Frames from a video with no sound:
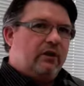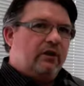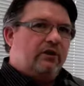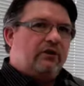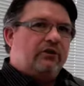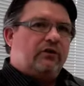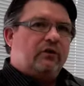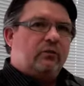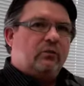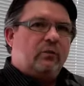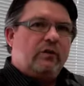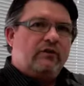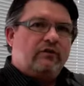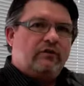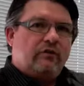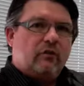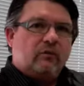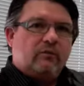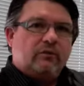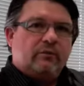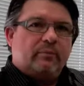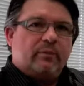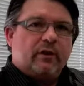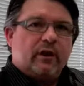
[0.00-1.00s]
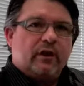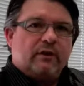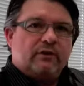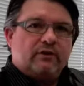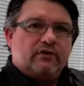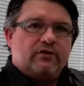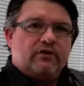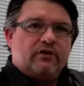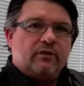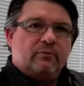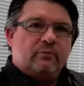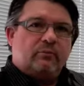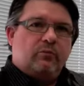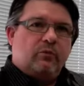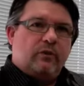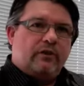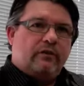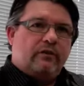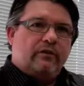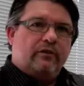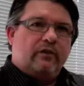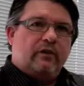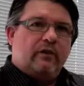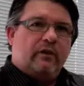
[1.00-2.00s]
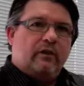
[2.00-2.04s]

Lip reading: So we formed a partnership with